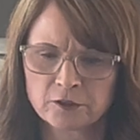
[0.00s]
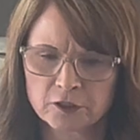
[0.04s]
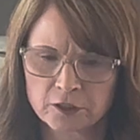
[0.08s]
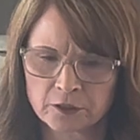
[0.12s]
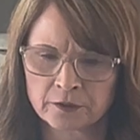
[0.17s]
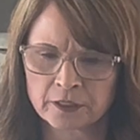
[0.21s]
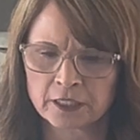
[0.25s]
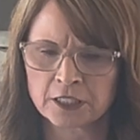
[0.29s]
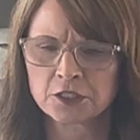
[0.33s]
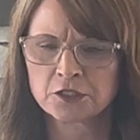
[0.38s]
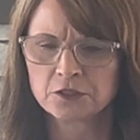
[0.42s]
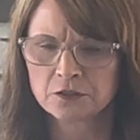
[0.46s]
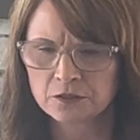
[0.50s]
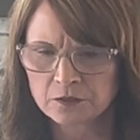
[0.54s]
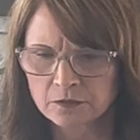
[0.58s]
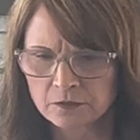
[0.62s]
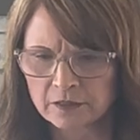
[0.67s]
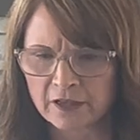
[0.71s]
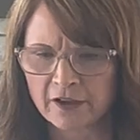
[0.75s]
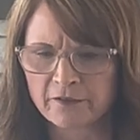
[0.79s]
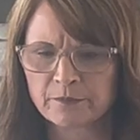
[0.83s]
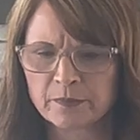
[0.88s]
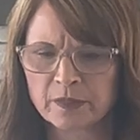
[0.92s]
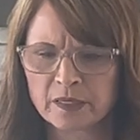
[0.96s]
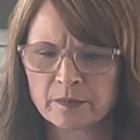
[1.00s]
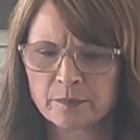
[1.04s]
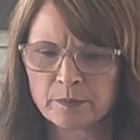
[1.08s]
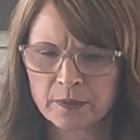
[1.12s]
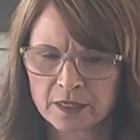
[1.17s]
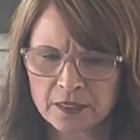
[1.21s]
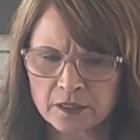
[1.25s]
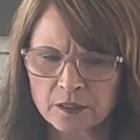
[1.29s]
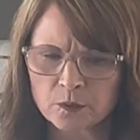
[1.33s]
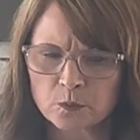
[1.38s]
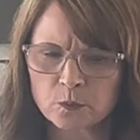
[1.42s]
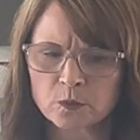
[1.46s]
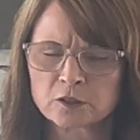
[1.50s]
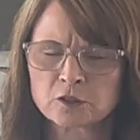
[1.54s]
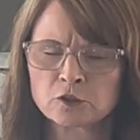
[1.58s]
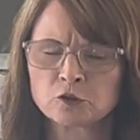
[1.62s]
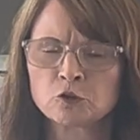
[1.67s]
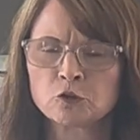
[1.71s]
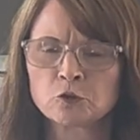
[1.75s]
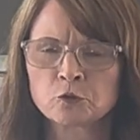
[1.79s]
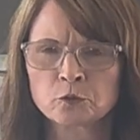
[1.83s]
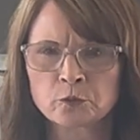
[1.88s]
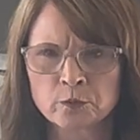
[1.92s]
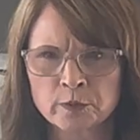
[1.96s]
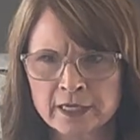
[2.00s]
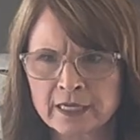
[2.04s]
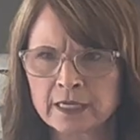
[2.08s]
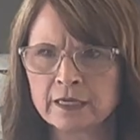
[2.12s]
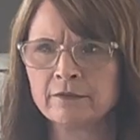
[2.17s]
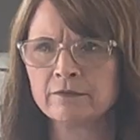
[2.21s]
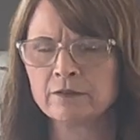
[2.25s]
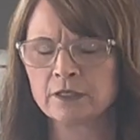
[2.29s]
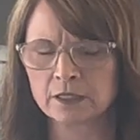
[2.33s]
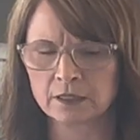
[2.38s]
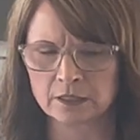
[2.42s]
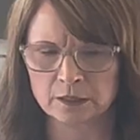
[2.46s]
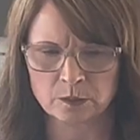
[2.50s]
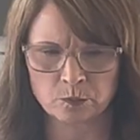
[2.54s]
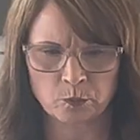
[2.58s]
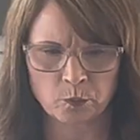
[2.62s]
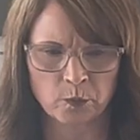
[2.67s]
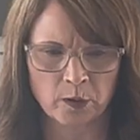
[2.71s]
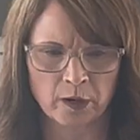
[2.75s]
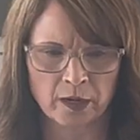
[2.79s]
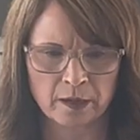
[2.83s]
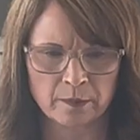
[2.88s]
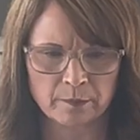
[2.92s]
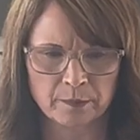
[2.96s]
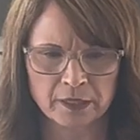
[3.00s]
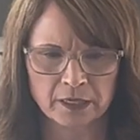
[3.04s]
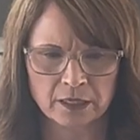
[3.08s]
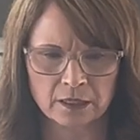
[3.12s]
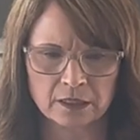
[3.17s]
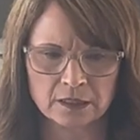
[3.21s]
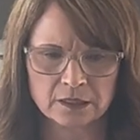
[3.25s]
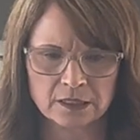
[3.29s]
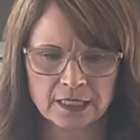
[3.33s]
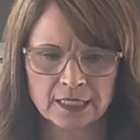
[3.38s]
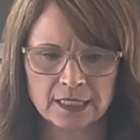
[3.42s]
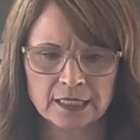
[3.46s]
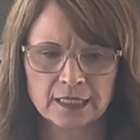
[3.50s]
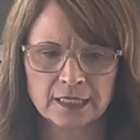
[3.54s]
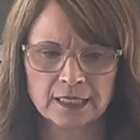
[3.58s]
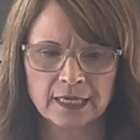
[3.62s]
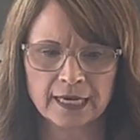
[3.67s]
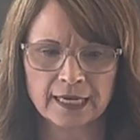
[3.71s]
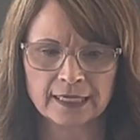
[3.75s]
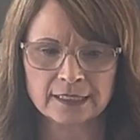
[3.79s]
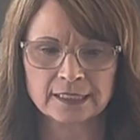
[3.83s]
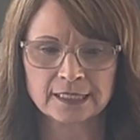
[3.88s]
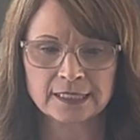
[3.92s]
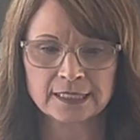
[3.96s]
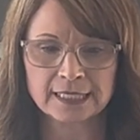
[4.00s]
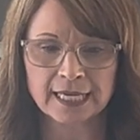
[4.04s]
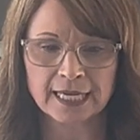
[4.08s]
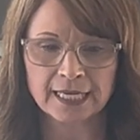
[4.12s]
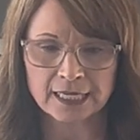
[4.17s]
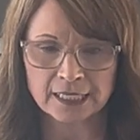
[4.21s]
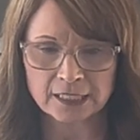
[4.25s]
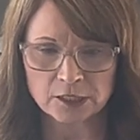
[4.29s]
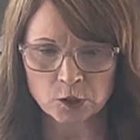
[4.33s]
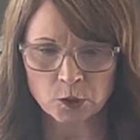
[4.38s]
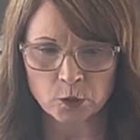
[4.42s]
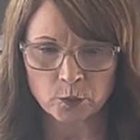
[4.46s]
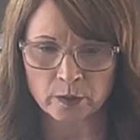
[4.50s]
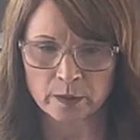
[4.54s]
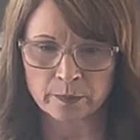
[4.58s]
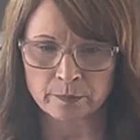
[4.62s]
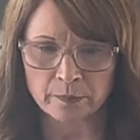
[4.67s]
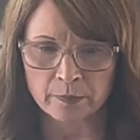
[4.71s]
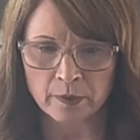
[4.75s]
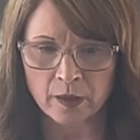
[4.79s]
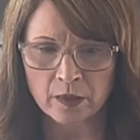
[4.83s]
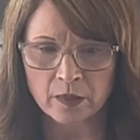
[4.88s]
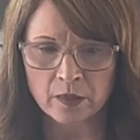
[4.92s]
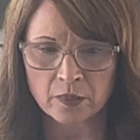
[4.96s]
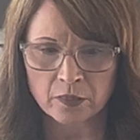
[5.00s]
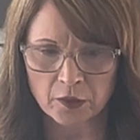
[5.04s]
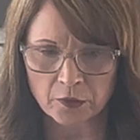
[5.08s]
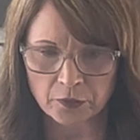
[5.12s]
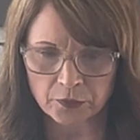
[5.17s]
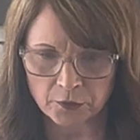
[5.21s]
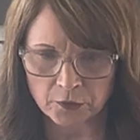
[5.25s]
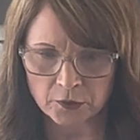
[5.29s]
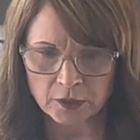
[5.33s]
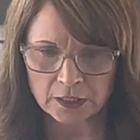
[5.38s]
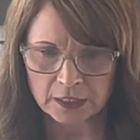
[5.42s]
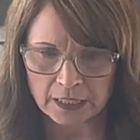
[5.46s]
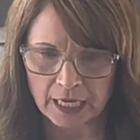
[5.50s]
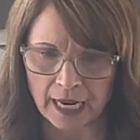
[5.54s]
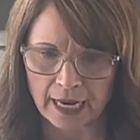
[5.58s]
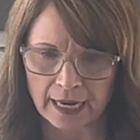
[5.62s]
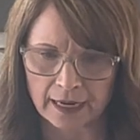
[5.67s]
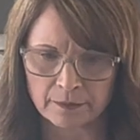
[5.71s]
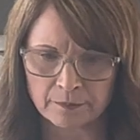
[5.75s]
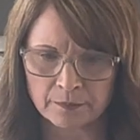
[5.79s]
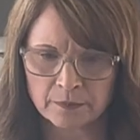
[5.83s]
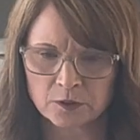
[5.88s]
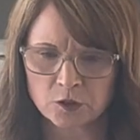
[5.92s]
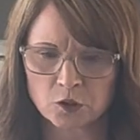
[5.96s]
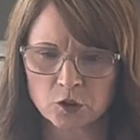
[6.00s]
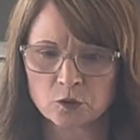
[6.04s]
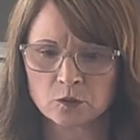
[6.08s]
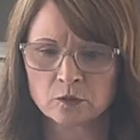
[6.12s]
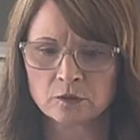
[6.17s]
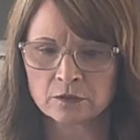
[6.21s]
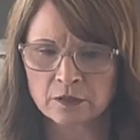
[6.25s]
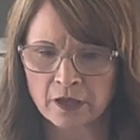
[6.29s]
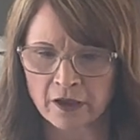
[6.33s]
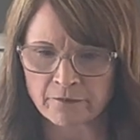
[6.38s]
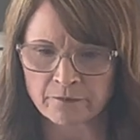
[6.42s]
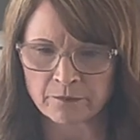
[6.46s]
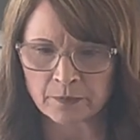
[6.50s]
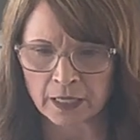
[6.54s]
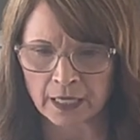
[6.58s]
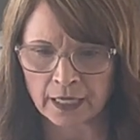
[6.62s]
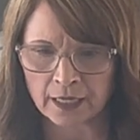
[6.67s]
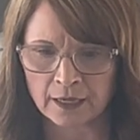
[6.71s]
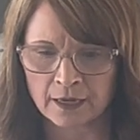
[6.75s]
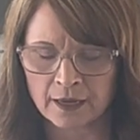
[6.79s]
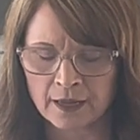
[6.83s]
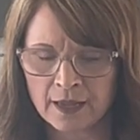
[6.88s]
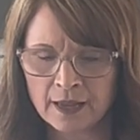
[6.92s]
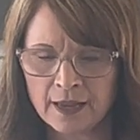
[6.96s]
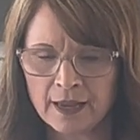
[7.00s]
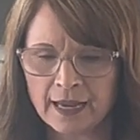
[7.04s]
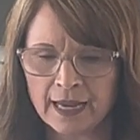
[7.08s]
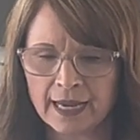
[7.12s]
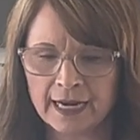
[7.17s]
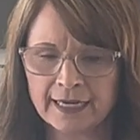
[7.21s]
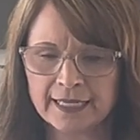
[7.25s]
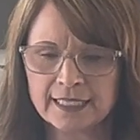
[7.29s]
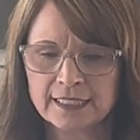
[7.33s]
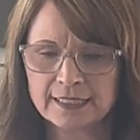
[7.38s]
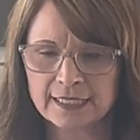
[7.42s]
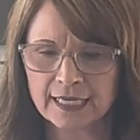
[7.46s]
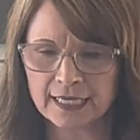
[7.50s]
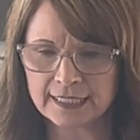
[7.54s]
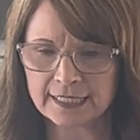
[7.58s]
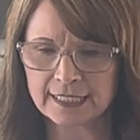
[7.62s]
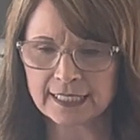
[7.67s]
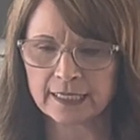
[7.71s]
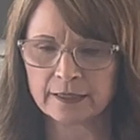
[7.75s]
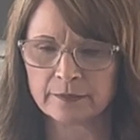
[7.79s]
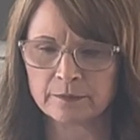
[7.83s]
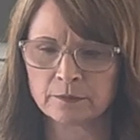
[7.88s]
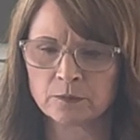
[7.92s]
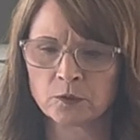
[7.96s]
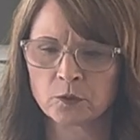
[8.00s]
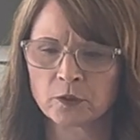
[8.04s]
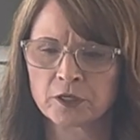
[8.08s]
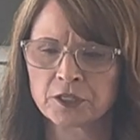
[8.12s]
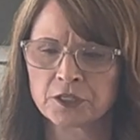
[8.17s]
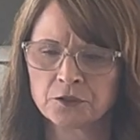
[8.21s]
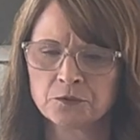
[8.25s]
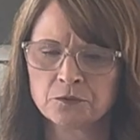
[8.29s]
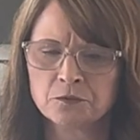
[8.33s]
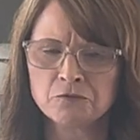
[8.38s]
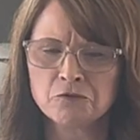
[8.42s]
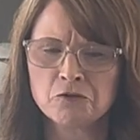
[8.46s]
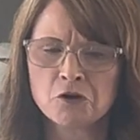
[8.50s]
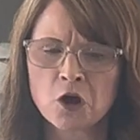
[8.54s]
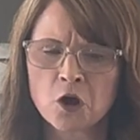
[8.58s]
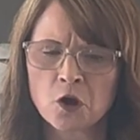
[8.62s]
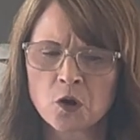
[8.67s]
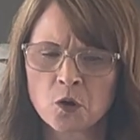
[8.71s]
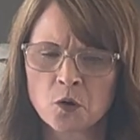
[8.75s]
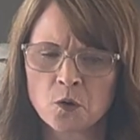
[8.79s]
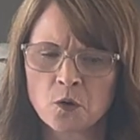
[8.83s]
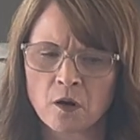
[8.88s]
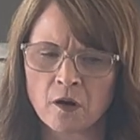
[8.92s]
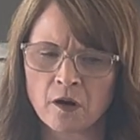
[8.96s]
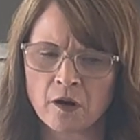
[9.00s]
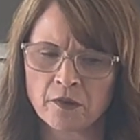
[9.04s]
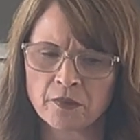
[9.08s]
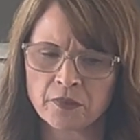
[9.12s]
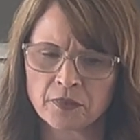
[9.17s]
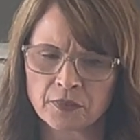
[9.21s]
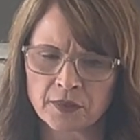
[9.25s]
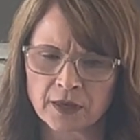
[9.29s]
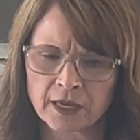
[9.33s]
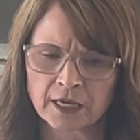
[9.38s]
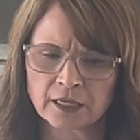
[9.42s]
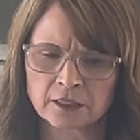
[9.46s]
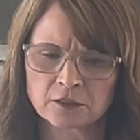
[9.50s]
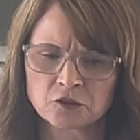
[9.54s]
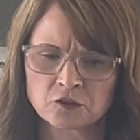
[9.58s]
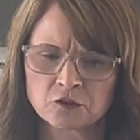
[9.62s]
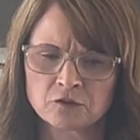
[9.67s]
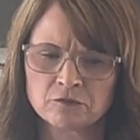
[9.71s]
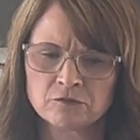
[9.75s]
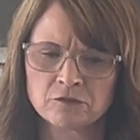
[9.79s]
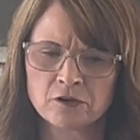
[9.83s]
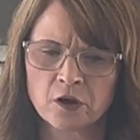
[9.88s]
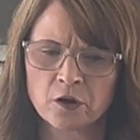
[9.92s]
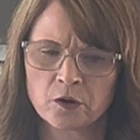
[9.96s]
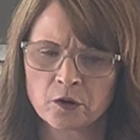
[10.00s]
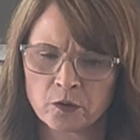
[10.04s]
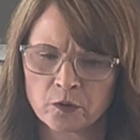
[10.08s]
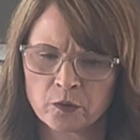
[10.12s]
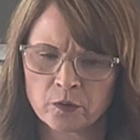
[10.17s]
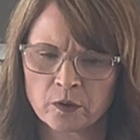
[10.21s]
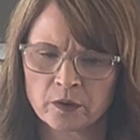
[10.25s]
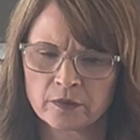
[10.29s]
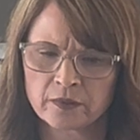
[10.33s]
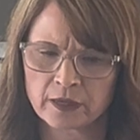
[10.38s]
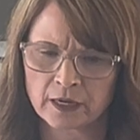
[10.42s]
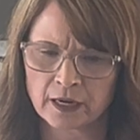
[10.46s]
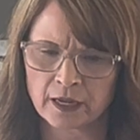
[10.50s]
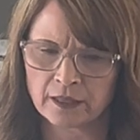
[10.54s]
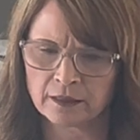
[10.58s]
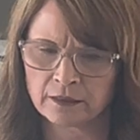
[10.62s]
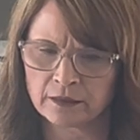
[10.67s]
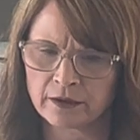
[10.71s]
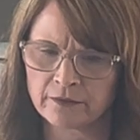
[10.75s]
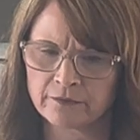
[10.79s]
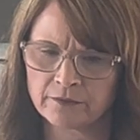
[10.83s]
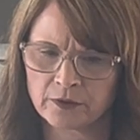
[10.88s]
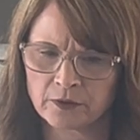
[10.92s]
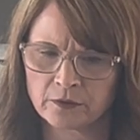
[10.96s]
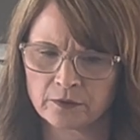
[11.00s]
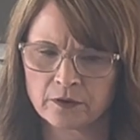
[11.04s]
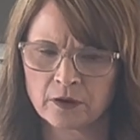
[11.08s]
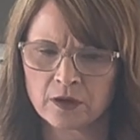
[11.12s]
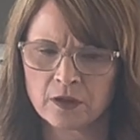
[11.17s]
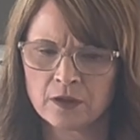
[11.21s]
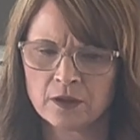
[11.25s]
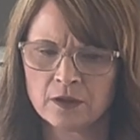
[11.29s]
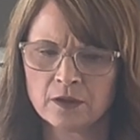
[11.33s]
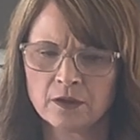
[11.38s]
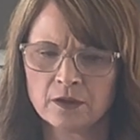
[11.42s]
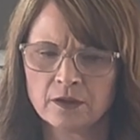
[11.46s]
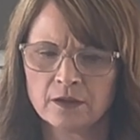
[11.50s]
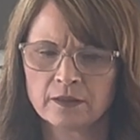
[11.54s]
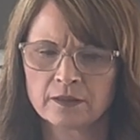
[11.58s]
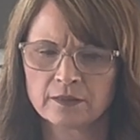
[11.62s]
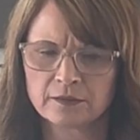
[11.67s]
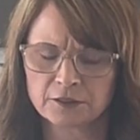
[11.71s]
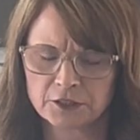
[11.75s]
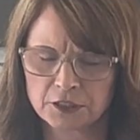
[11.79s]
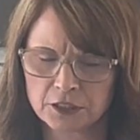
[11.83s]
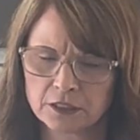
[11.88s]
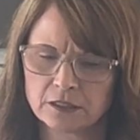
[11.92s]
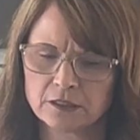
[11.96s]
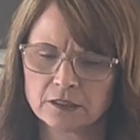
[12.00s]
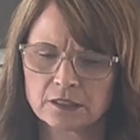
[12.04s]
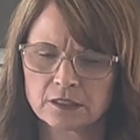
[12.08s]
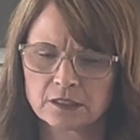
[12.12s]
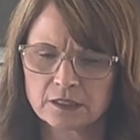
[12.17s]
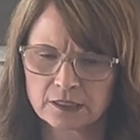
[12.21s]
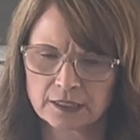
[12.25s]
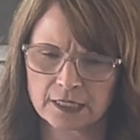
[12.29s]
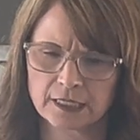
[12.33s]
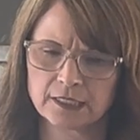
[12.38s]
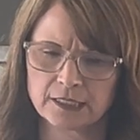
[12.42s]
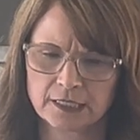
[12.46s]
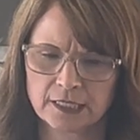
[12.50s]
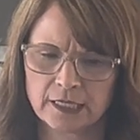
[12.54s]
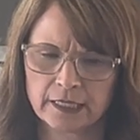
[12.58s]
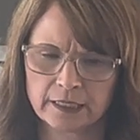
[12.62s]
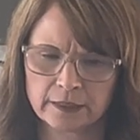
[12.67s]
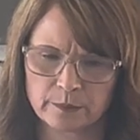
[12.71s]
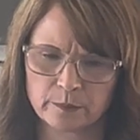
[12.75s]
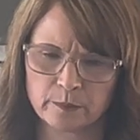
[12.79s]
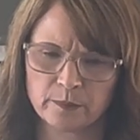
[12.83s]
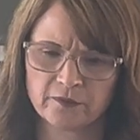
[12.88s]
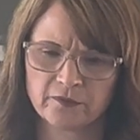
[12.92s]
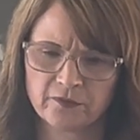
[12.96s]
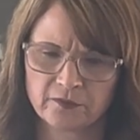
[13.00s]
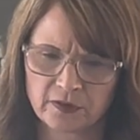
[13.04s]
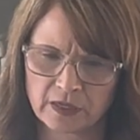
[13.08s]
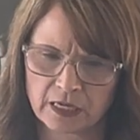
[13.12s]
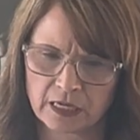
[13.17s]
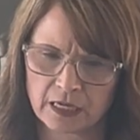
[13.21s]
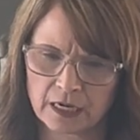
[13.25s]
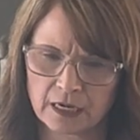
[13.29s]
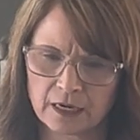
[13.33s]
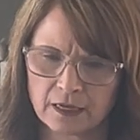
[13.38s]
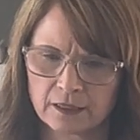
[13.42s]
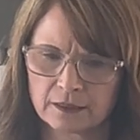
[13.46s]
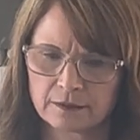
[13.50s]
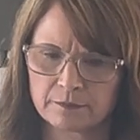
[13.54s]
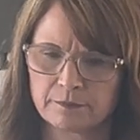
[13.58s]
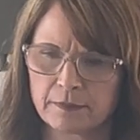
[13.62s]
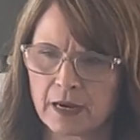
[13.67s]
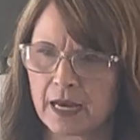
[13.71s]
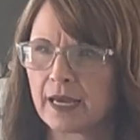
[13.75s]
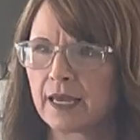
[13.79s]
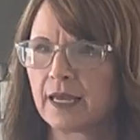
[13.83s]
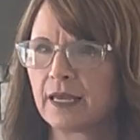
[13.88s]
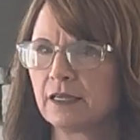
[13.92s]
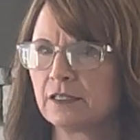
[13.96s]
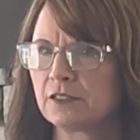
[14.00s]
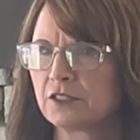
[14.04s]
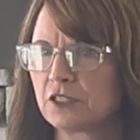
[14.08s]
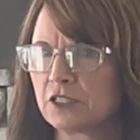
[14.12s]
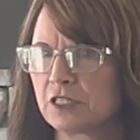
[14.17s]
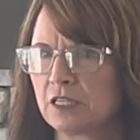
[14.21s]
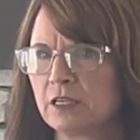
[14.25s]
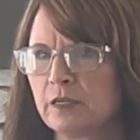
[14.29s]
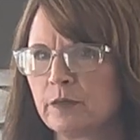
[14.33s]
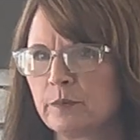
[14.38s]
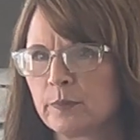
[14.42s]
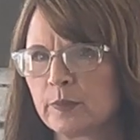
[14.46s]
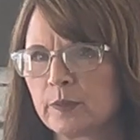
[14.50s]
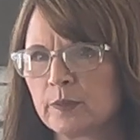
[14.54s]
Jonah, do you love me? Peter was grieved at this point because he had said it to him the third time. Do you love me? And he said to him, Lord, you know all things. You know that I love you. Jesus said to him, feed my sheep.